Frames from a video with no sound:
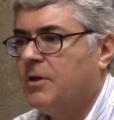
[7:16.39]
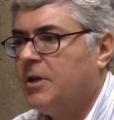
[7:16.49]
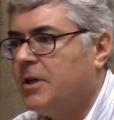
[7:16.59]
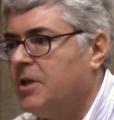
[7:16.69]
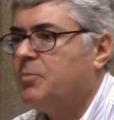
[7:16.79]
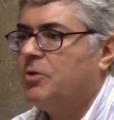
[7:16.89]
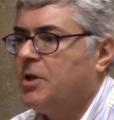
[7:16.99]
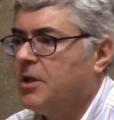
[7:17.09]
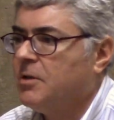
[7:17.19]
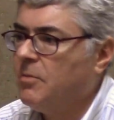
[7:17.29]
that it is
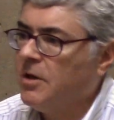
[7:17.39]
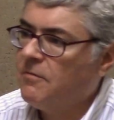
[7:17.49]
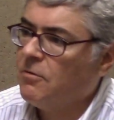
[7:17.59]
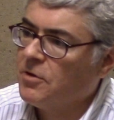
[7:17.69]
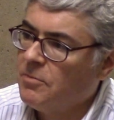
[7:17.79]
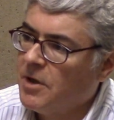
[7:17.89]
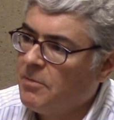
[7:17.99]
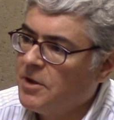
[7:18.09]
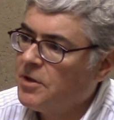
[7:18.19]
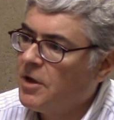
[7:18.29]
protected by the Fourth
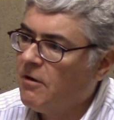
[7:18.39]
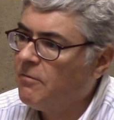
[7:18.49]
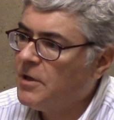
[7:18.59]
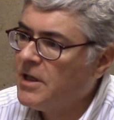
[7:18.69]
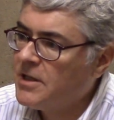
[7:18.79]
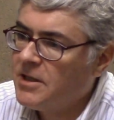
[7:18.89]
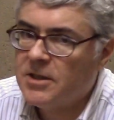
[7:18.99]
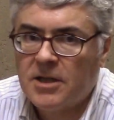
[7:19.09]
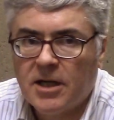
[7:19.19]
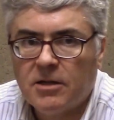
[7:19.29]
Amendment, and the government isn't
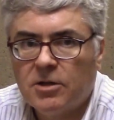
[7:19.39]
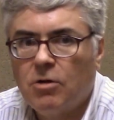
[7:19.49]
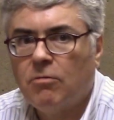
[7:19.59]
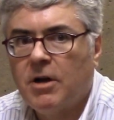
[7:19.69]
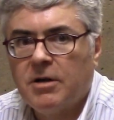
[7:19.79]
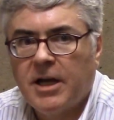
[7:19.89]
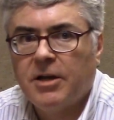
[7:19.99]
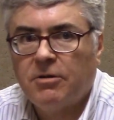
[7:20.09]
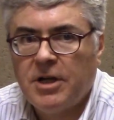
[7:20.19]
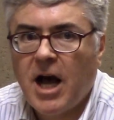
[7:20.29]
entitled to go around and
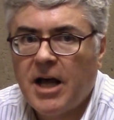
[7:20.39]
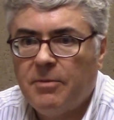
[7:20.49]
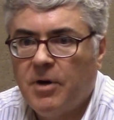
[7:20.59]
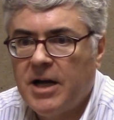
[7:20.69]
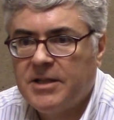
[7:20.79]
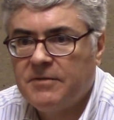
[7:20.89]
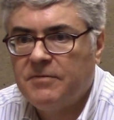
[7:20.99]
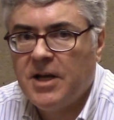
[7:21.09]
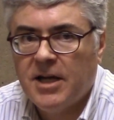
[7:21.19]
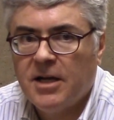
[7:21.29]
gather yottabytes of
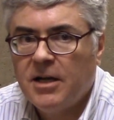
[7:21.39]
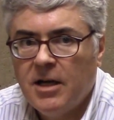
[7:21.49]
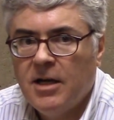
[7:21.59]
data